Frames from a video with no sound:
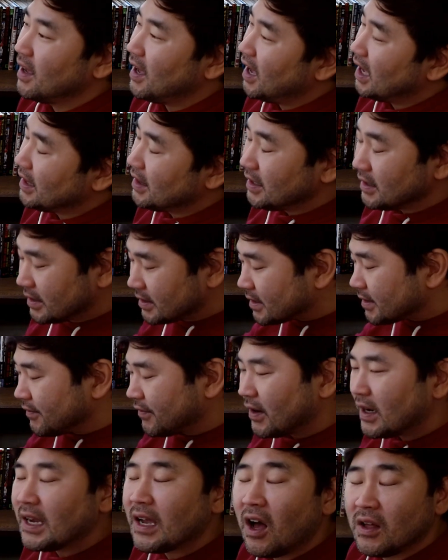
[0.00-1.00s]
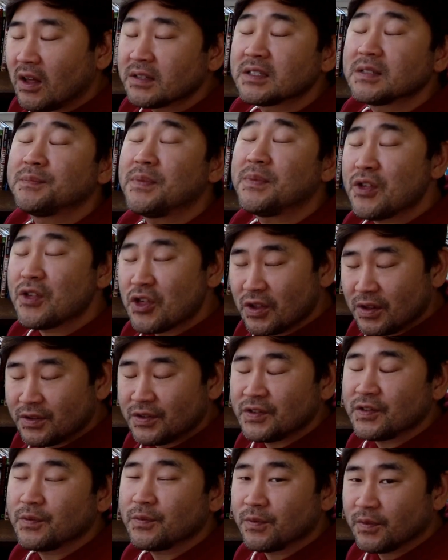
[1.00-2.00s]
this is a very
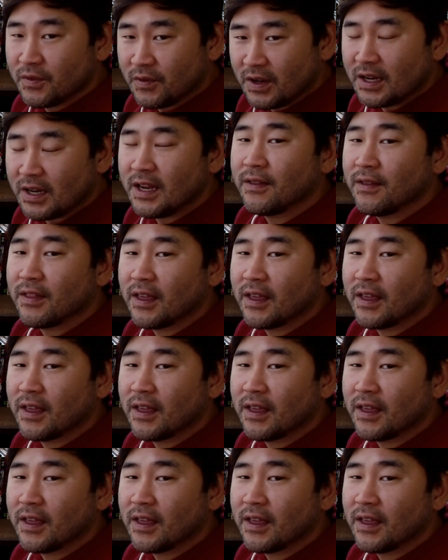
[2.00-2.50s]
auspicious reading.